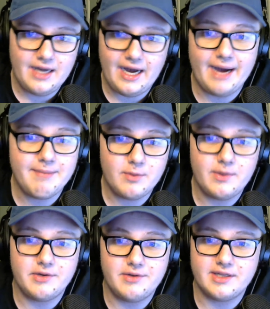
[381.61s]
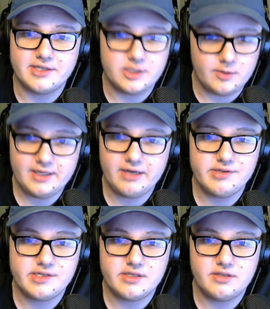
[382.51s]
I'm the one who did this. No one
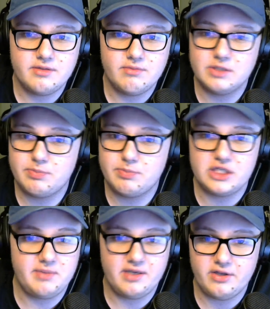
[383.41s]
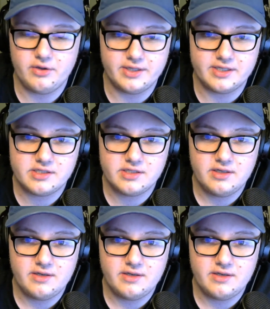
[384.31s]
else was pushing me to do this.